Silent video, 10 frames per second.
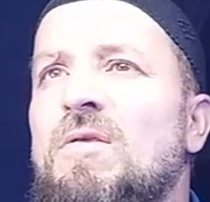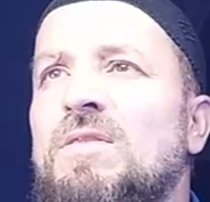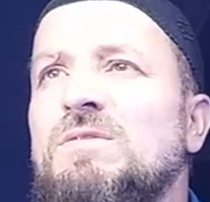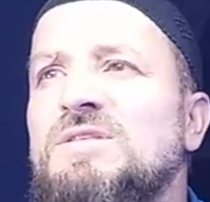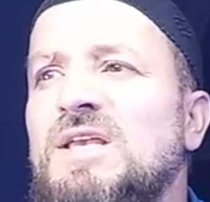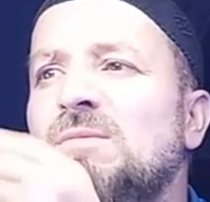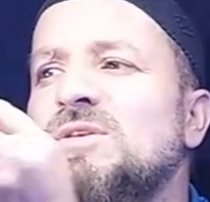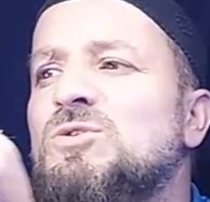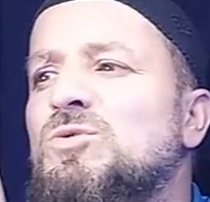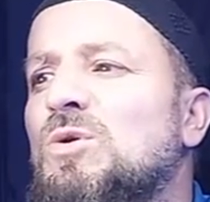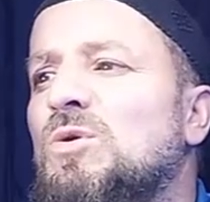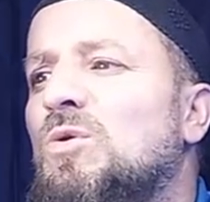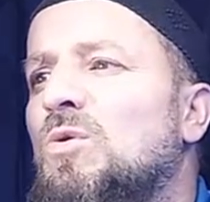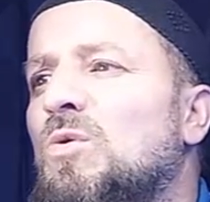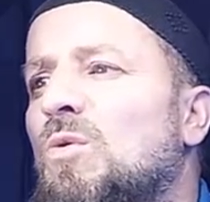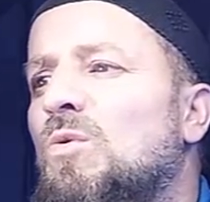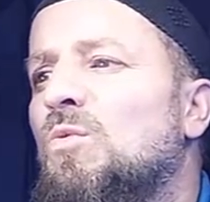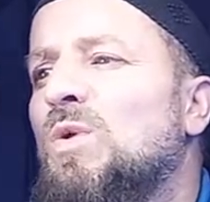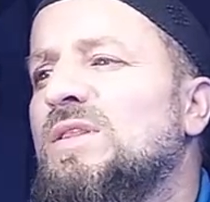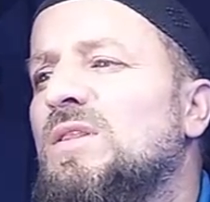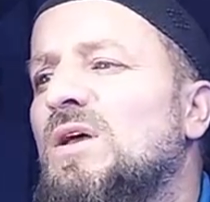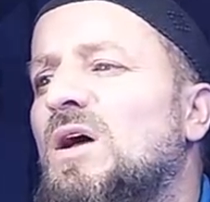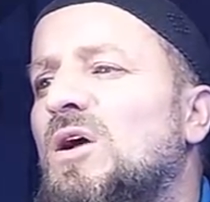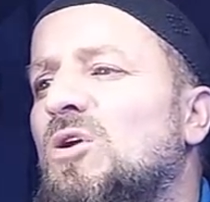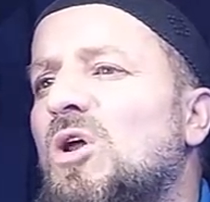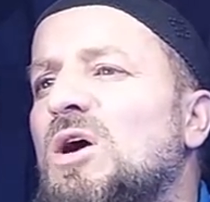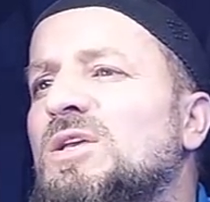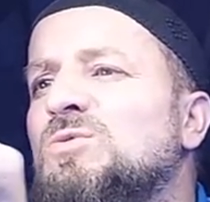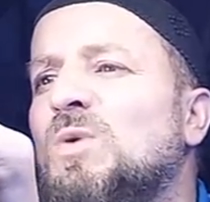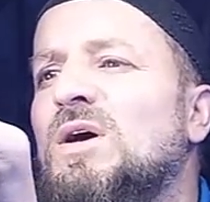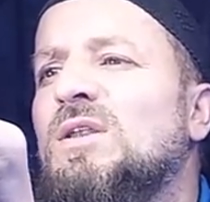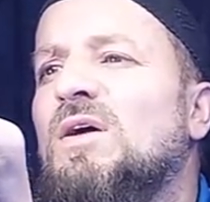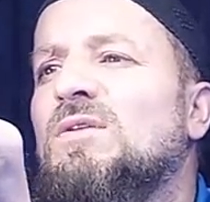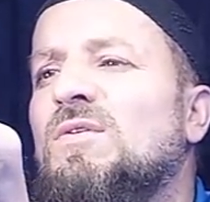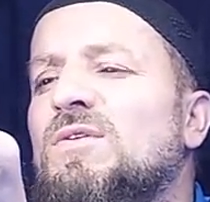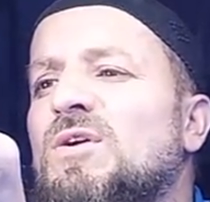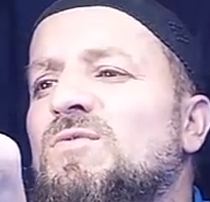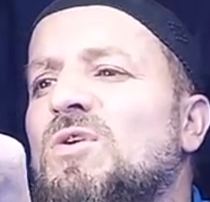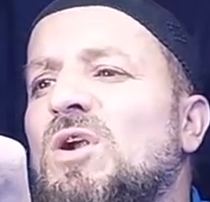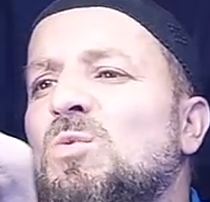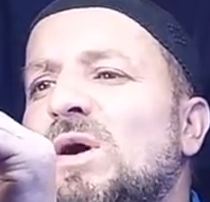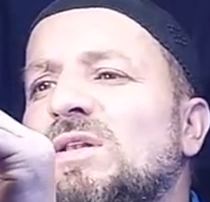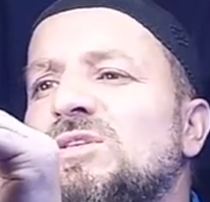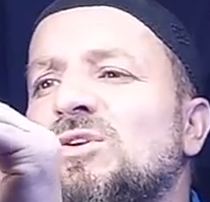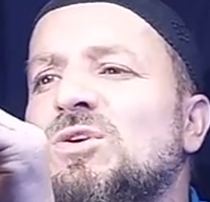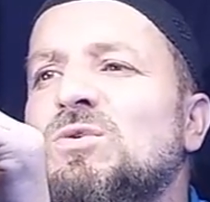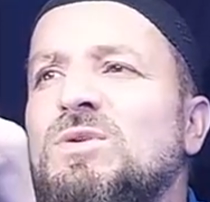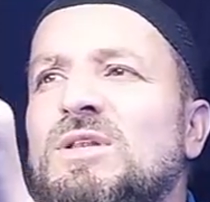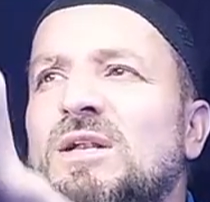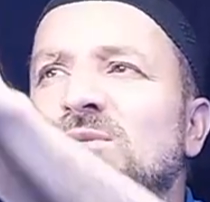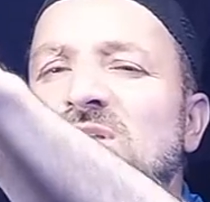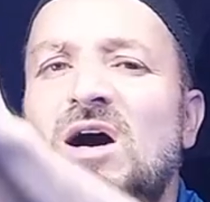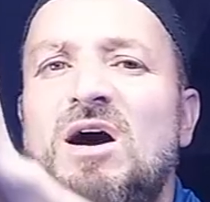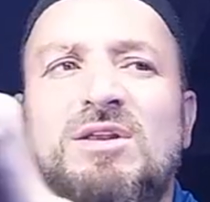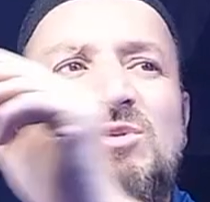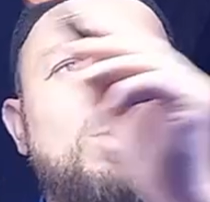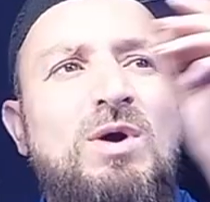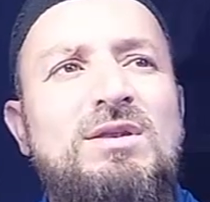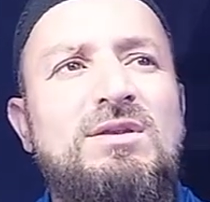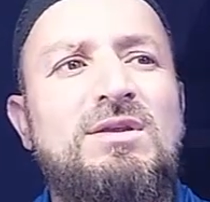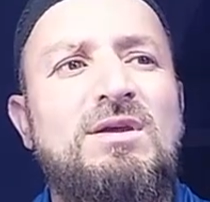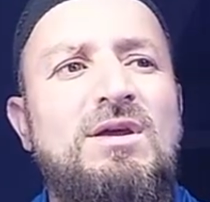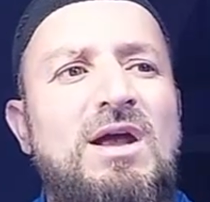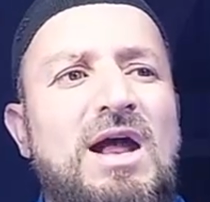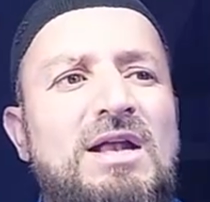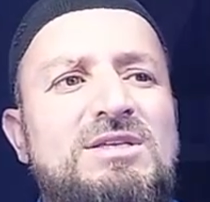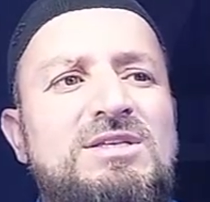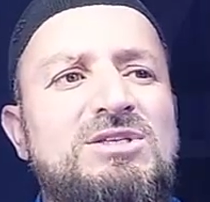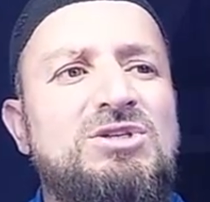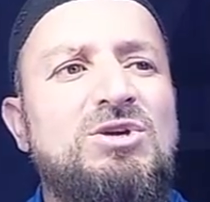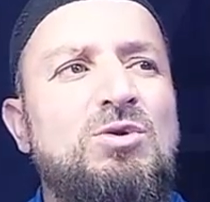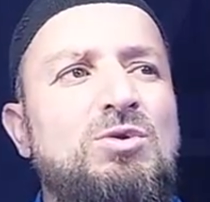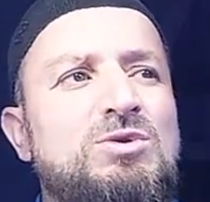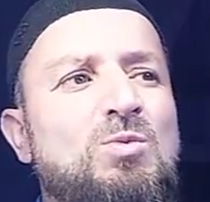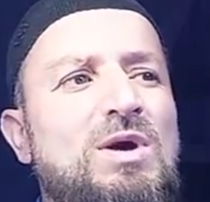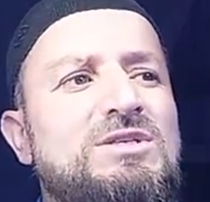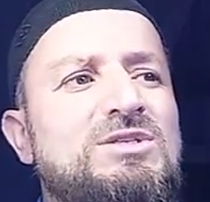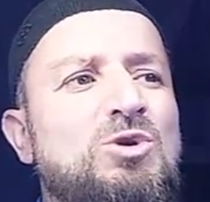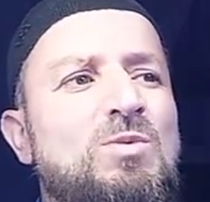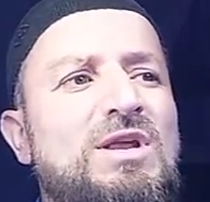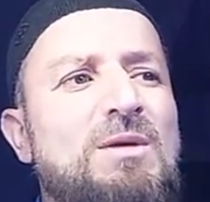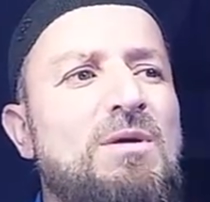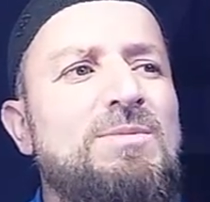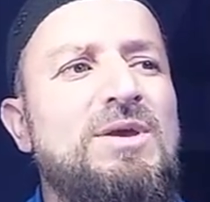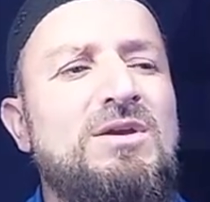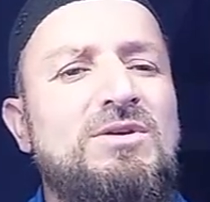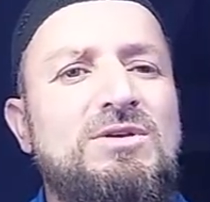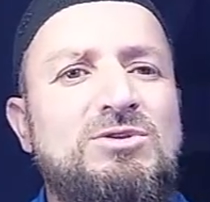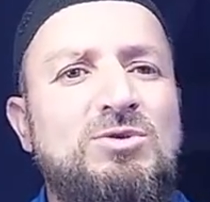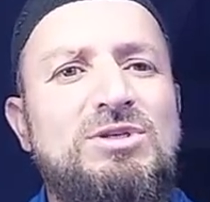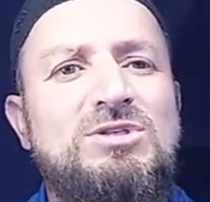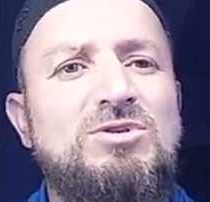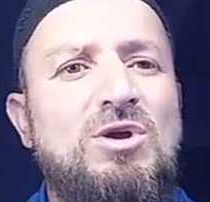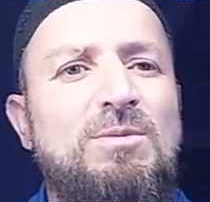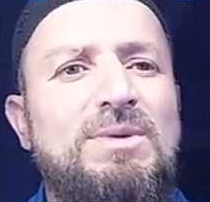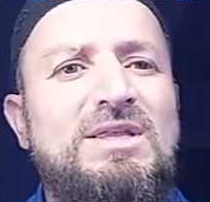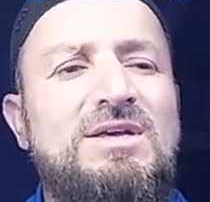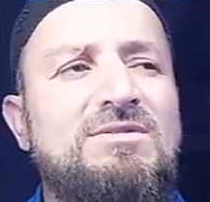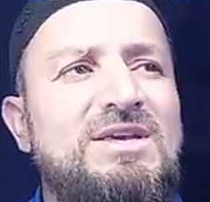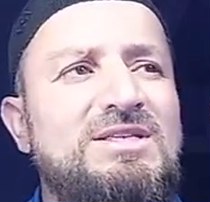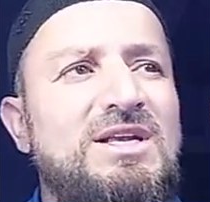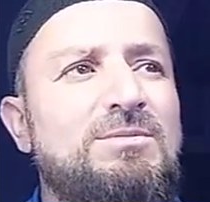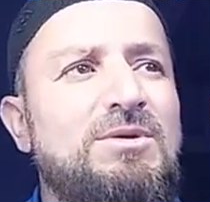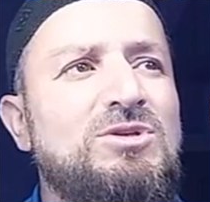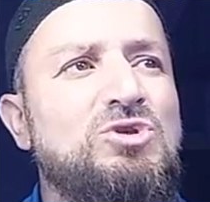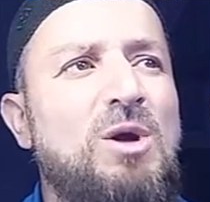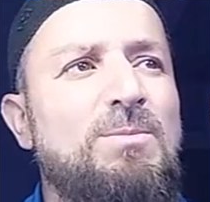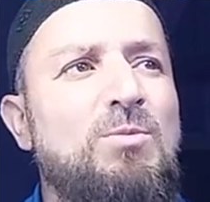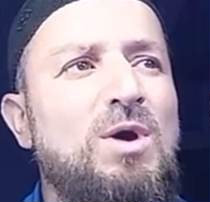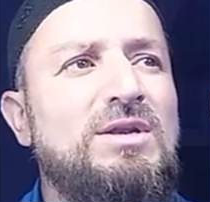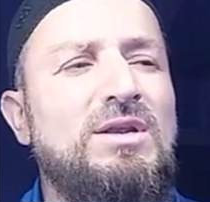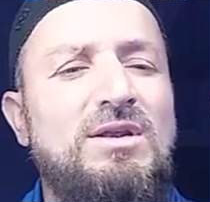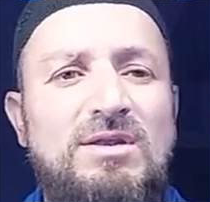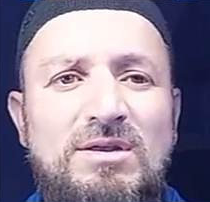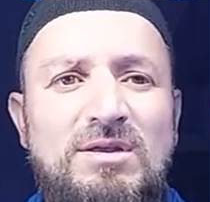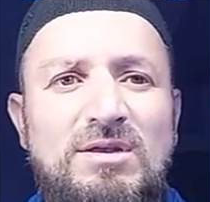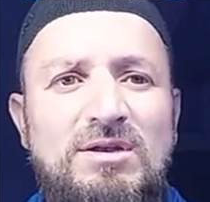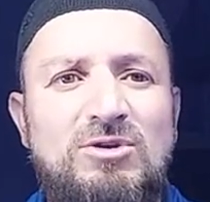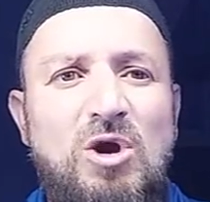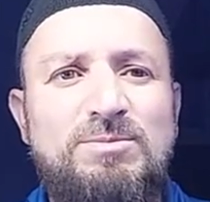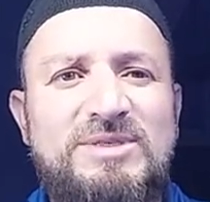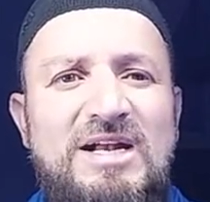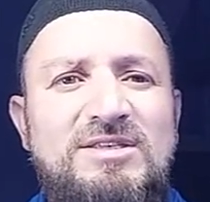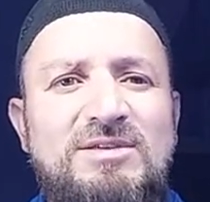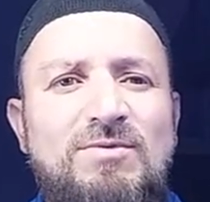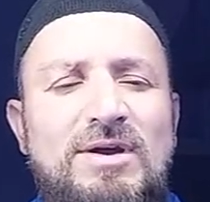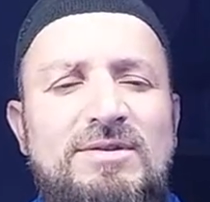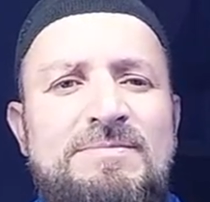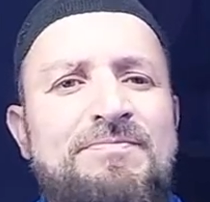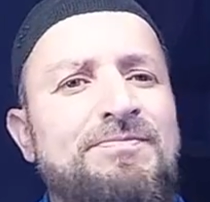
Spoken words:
Now same is with the clock is 1. Now we got a 1, 0, that means R is 1, and this is 0, so 1 0 will come up here. So this is gonna be the reset, because top side is the 1.